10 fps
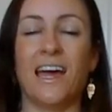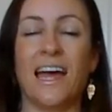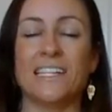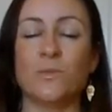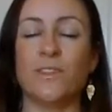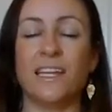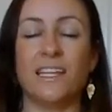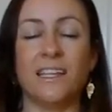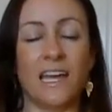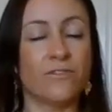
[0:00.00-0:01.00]
As with
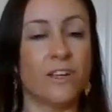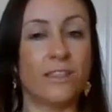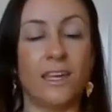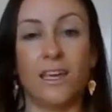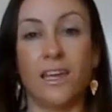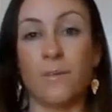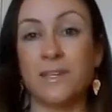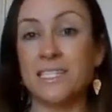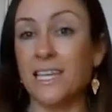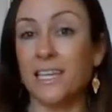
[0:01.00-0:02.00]
everything, and
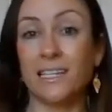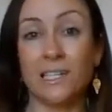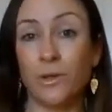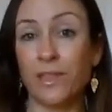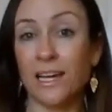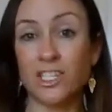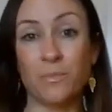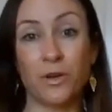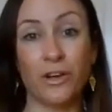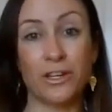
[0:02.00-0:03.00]
particularly with
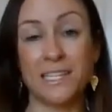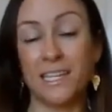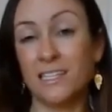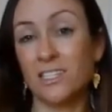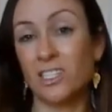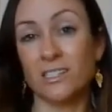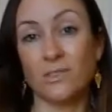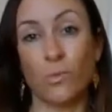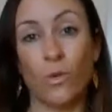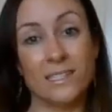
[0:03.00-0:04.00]
Hashimoto's, it is
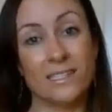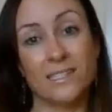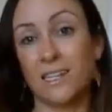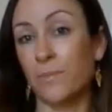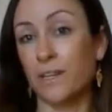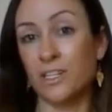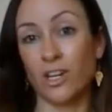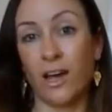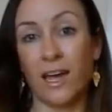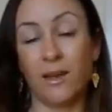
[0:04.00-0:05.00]
just one step at a
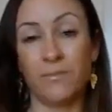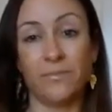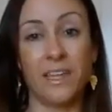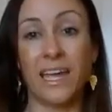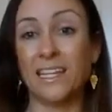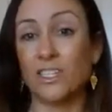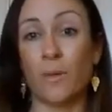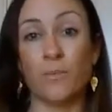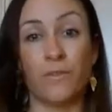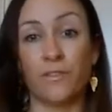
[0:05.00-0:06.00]
time. Any
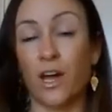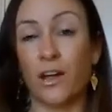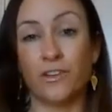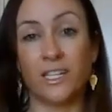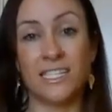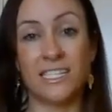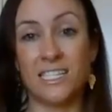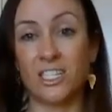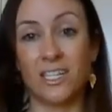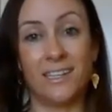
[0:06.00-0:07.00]
type of thyroid
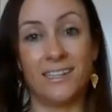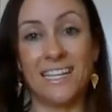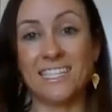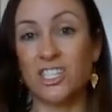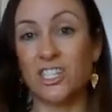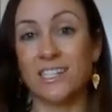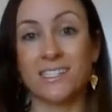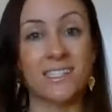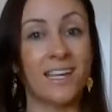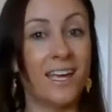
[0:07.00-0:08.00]
condition, it's
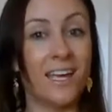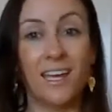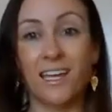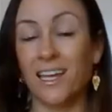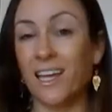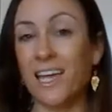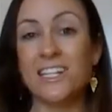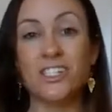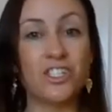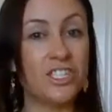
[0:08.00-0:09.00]
just
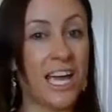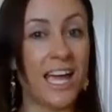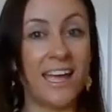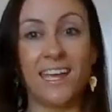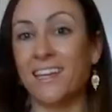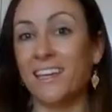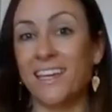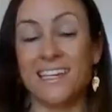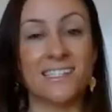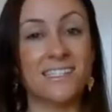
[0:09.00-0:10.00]
each day
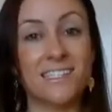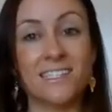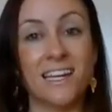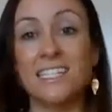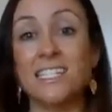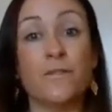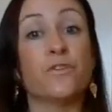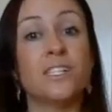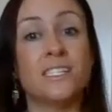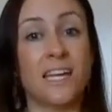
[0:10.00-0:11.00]
is a
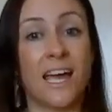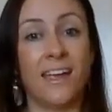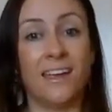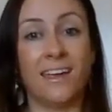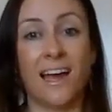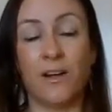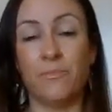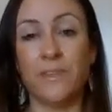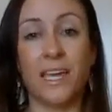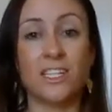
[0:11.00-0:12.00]
different day.
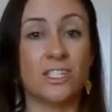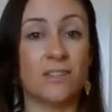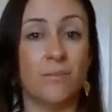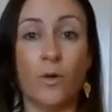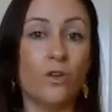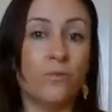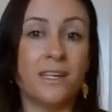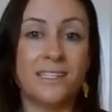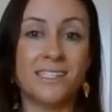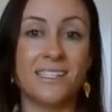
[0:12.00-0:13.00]
Each
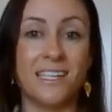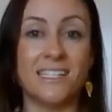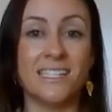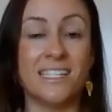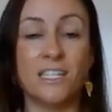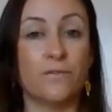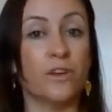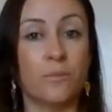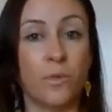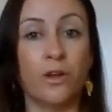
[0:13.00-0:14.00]
moment is a
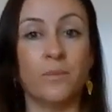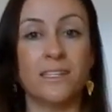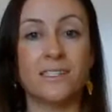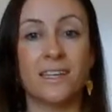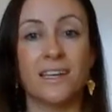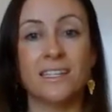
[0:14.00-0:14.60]
different moment.